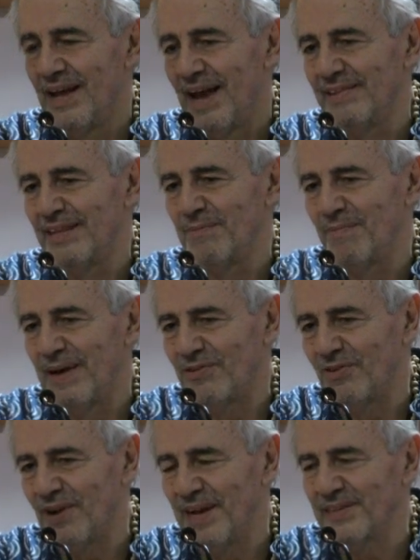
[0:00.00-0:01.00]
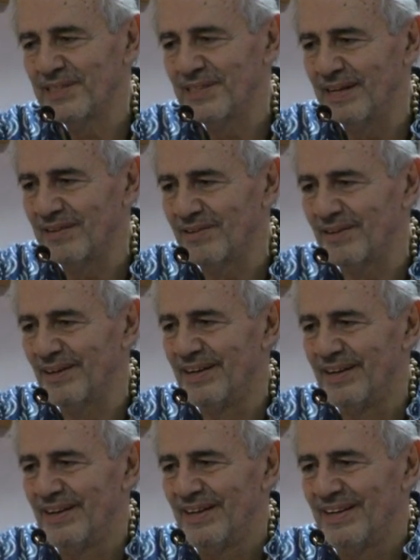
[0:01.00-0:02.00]
And then my translator
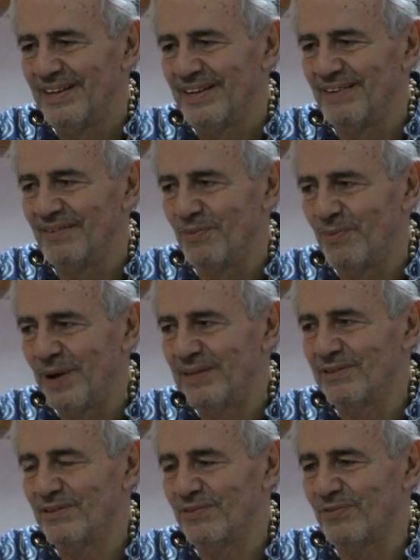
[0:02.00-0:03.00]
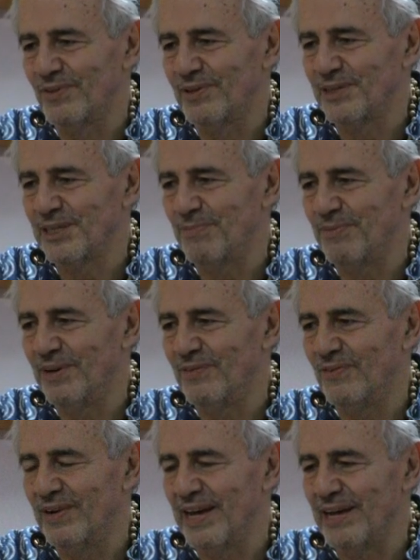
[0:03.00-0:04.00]
went for the Cypriot
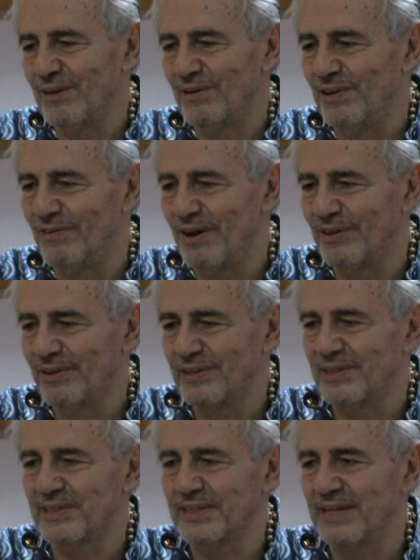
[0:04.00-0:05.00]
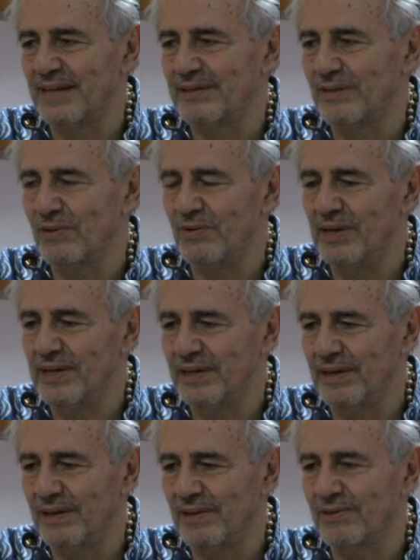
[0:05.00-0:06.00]
vernacular rather than the standard Greek,
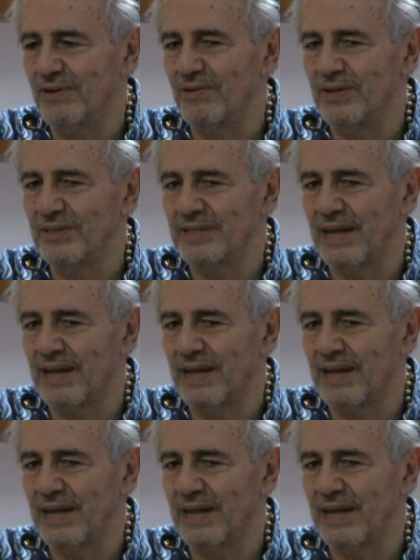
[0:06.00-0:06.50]
and another Greek